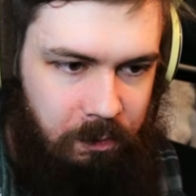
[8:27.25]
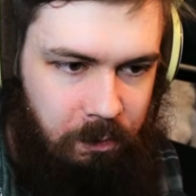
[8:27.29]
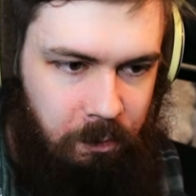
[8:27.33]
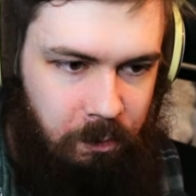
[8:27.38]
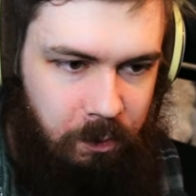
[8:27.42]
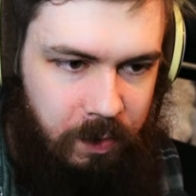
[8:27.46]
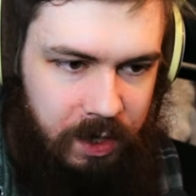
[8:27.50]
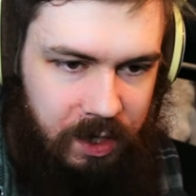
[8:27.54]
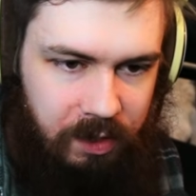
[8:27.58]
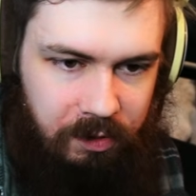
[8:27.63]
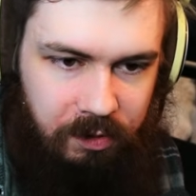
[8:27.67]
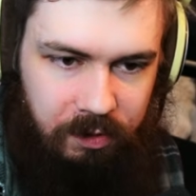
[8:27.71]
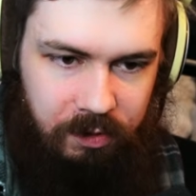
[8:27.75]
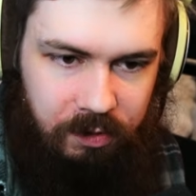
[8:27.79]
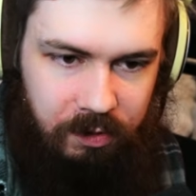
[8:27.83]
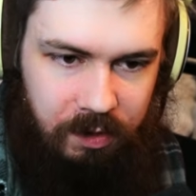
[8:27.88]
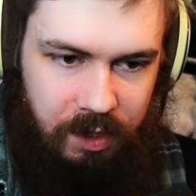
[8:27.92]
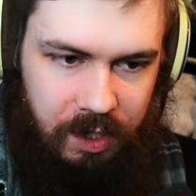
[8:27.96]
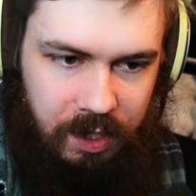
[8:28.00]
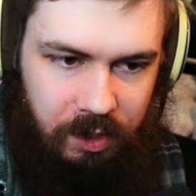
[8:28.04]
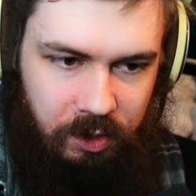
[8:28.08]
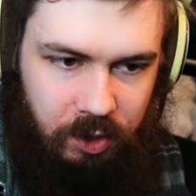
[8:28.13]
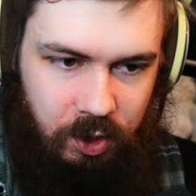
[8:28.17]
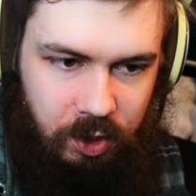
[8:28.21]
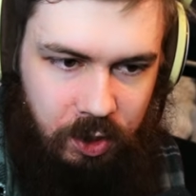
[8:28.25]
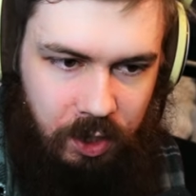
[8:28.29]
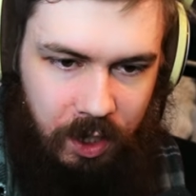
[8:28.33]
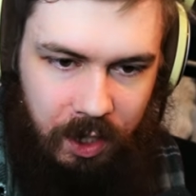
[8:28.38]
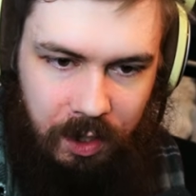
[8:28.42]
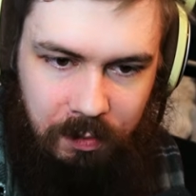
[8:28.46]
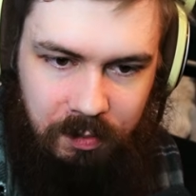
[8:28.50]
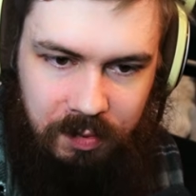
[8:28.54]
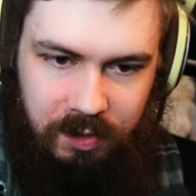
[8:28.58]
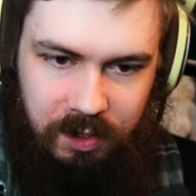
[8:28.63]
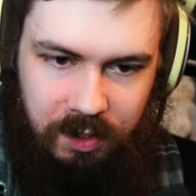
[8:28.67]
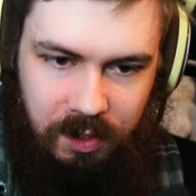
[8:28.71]
with its
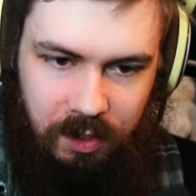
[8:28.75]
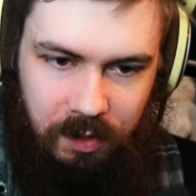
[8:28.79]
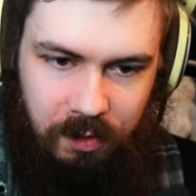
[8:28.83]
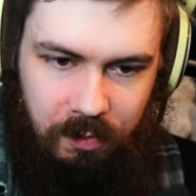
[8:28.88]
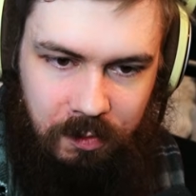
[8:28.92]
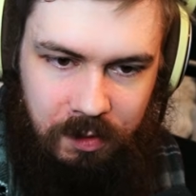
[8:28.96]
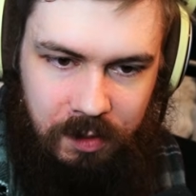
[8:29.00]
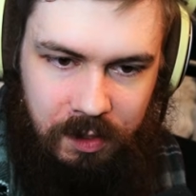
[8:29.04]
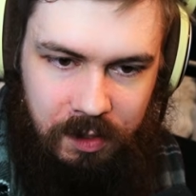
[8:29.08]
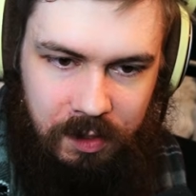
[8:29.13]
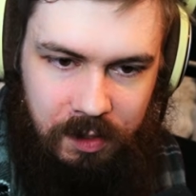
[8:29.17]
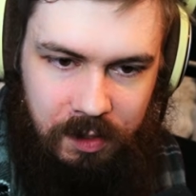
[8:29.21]
shape. So